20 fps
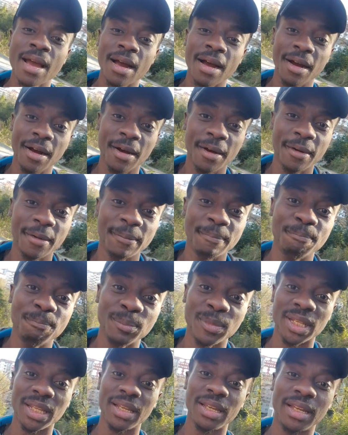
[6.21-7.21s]
In
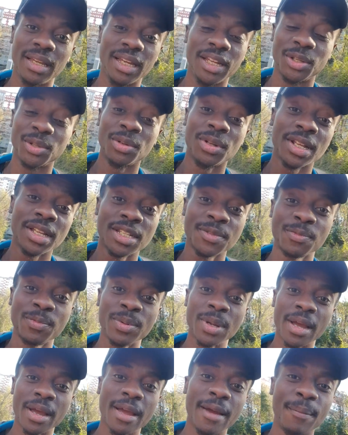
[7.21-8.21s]
today's
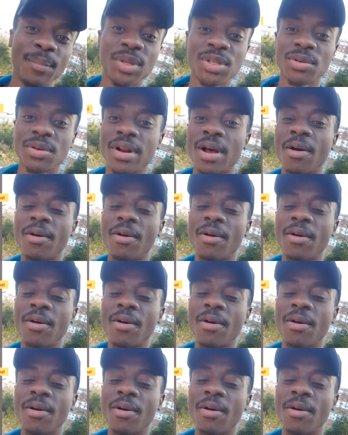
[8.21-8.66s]
episode,